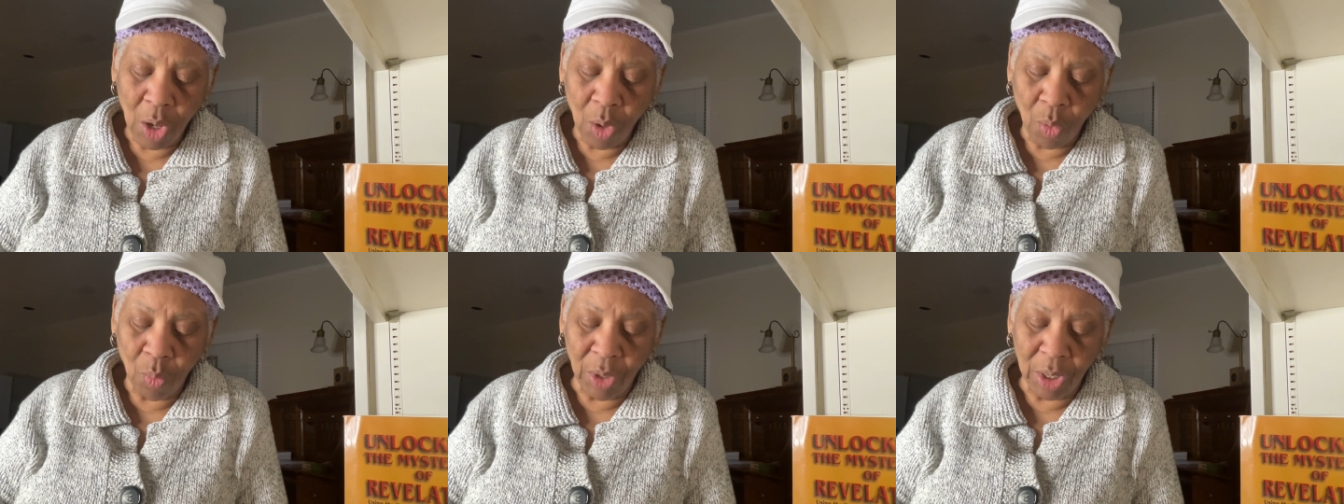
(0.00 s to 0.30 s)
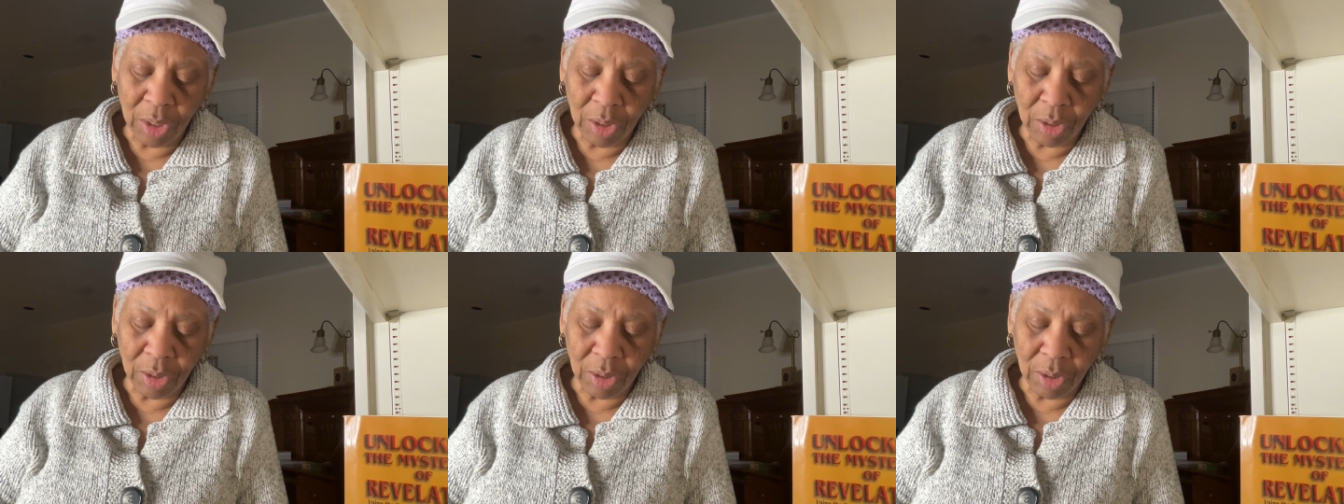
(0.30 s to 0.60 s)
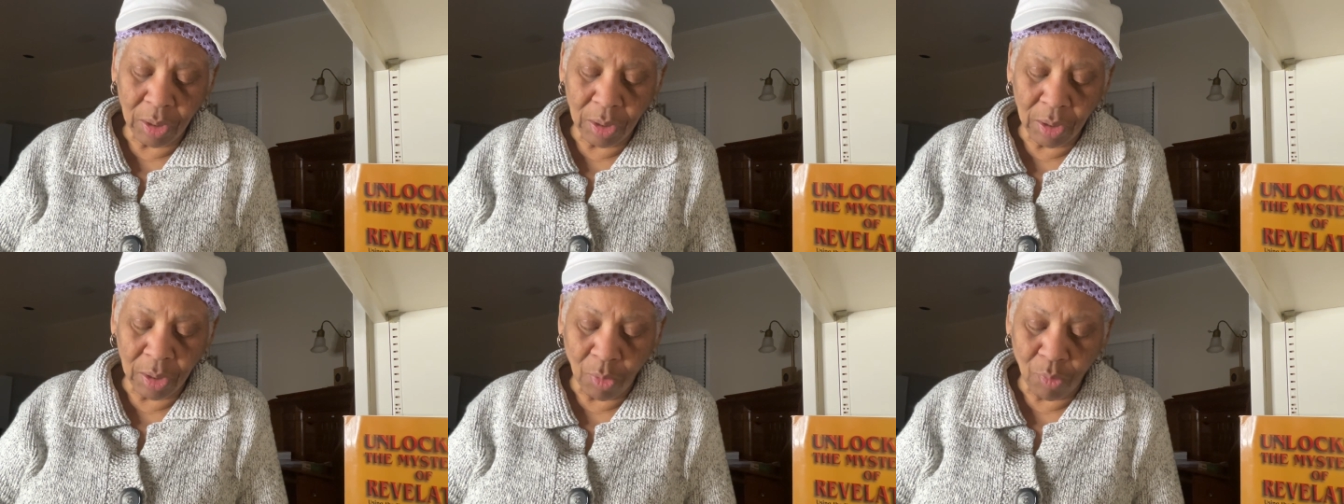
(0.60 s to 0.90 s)
with
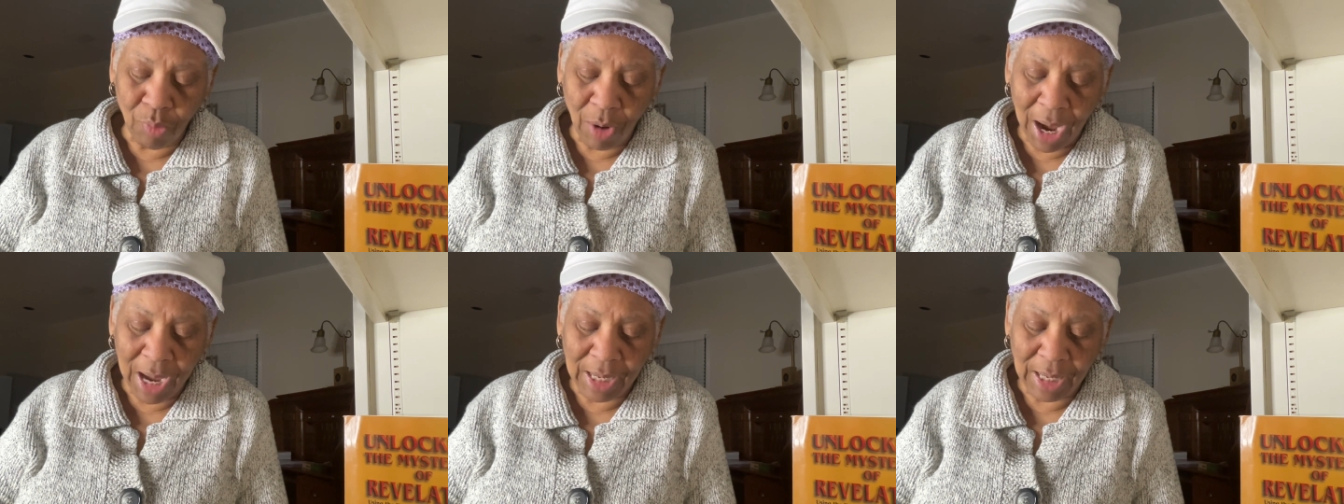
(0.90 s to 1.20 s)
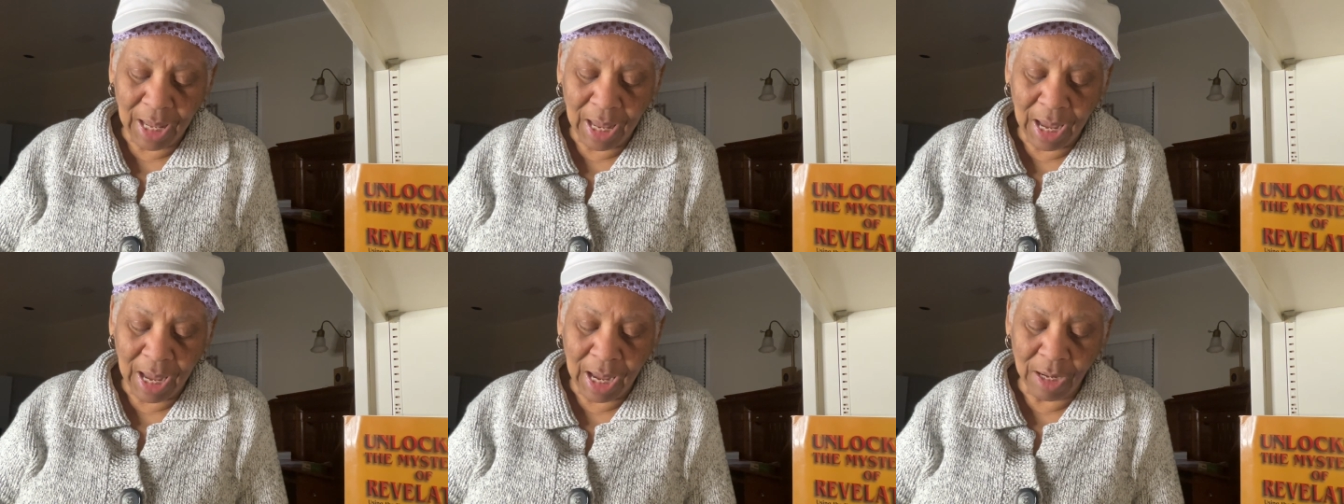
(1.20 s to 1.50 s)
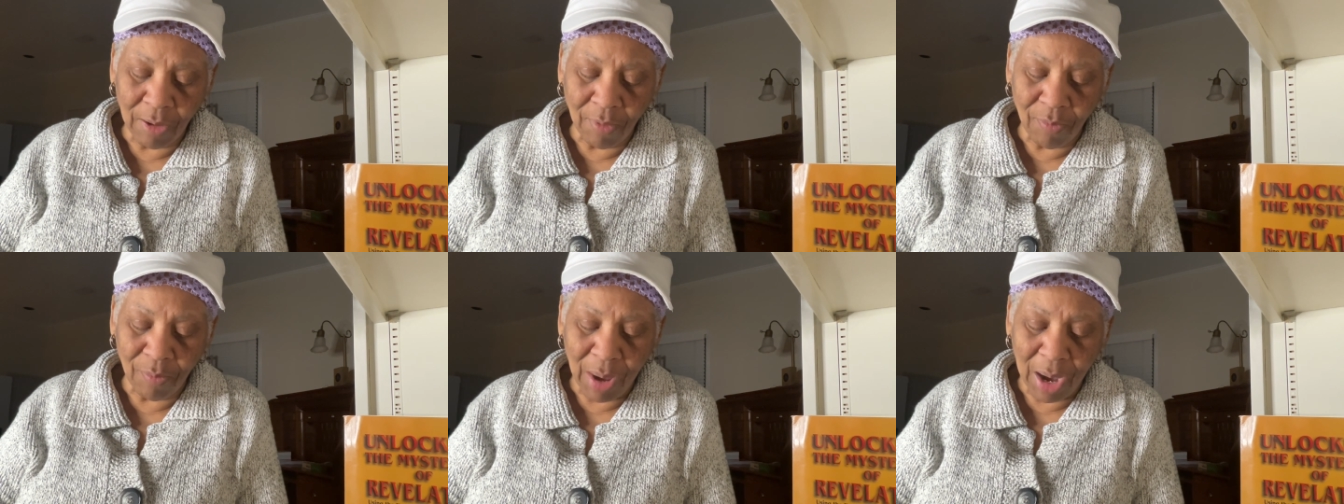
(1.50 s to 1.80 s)
the right hand
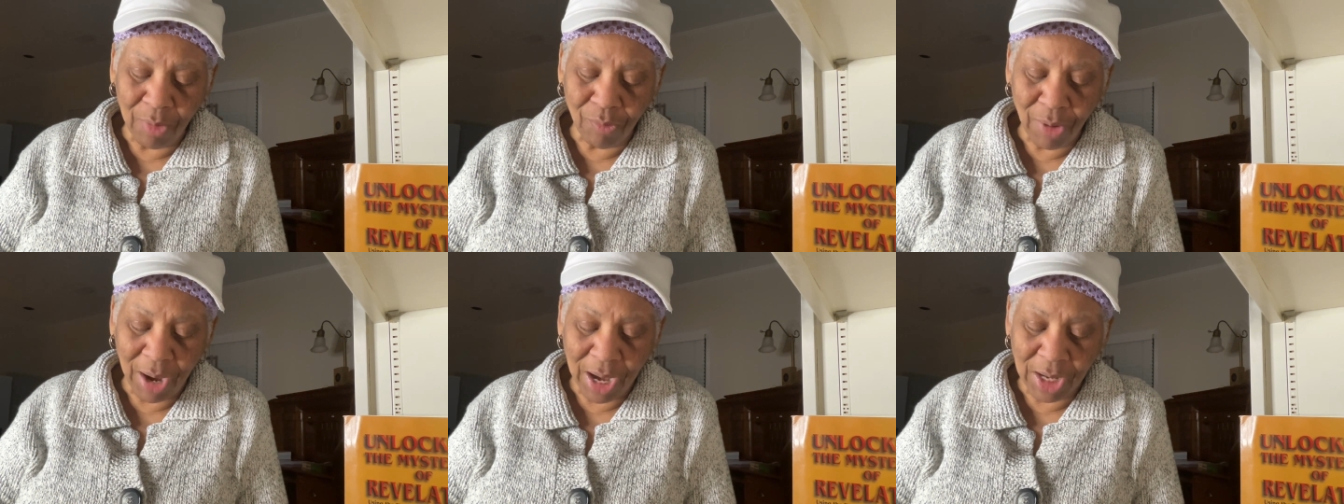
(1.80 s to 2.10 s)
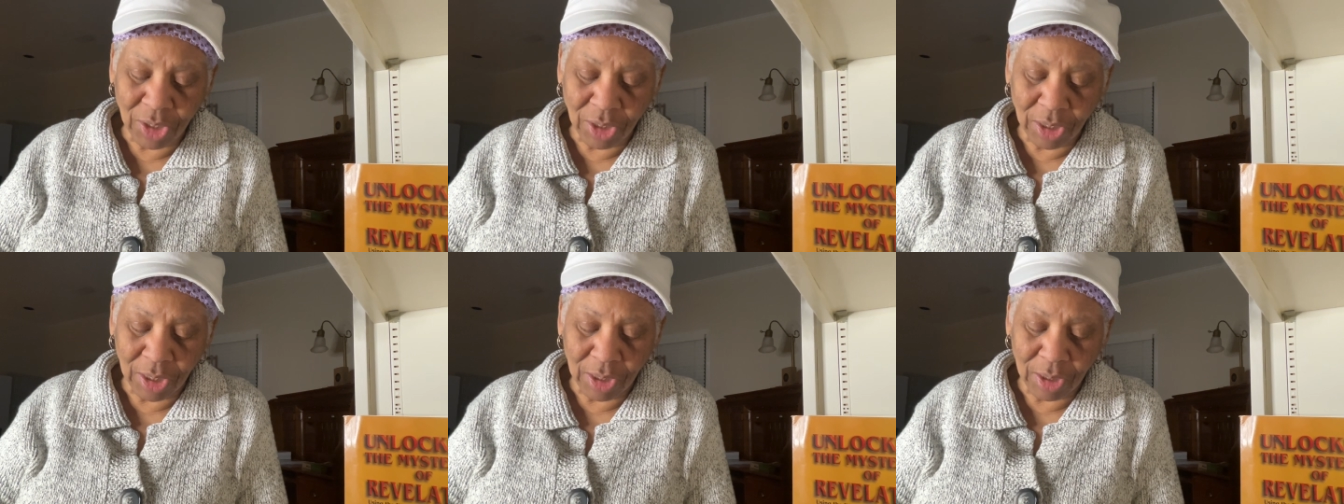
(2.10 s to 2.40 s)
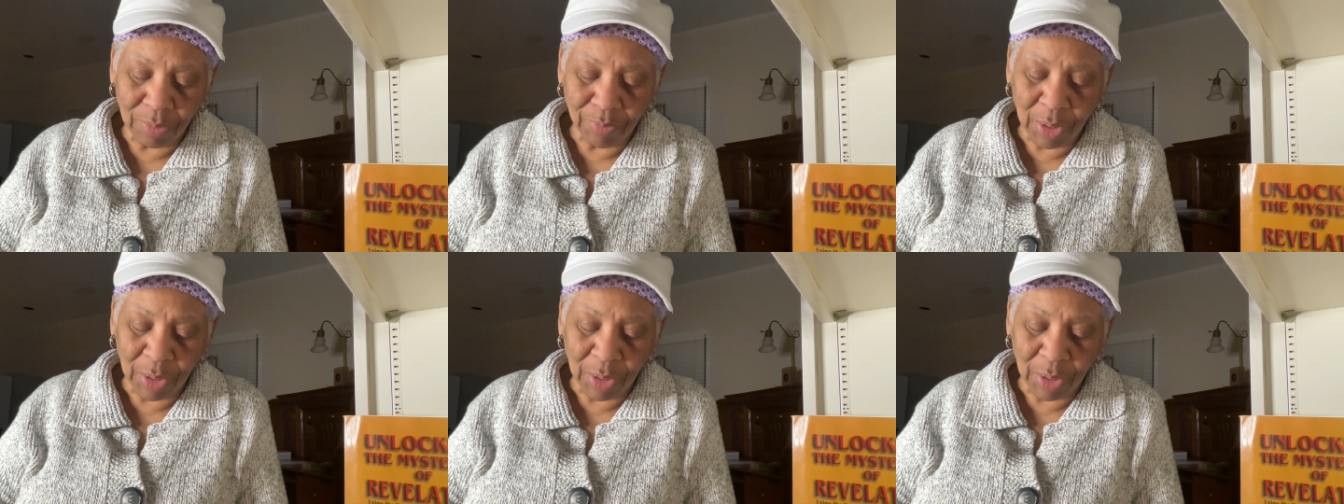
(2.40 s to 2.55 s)
of my righteousness.